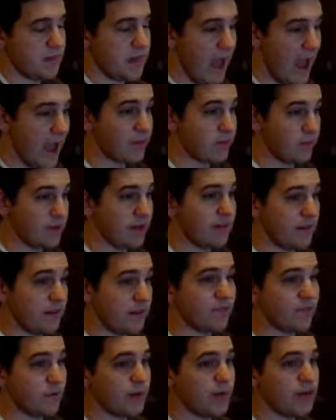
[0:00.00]
gathering
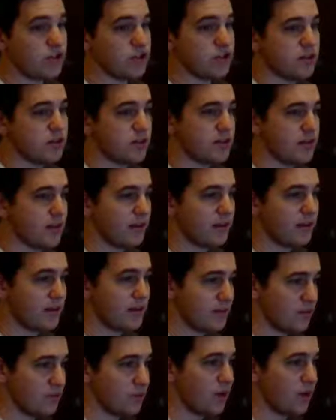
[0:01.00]
the information. She's like,
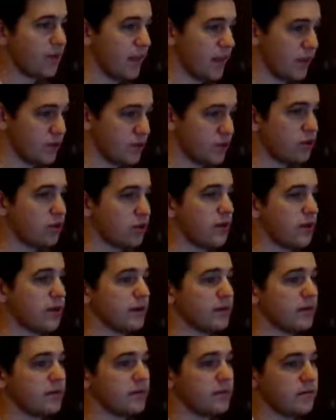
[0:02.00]
this is what they are
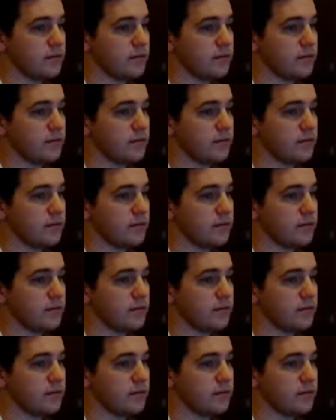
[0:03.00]
doing.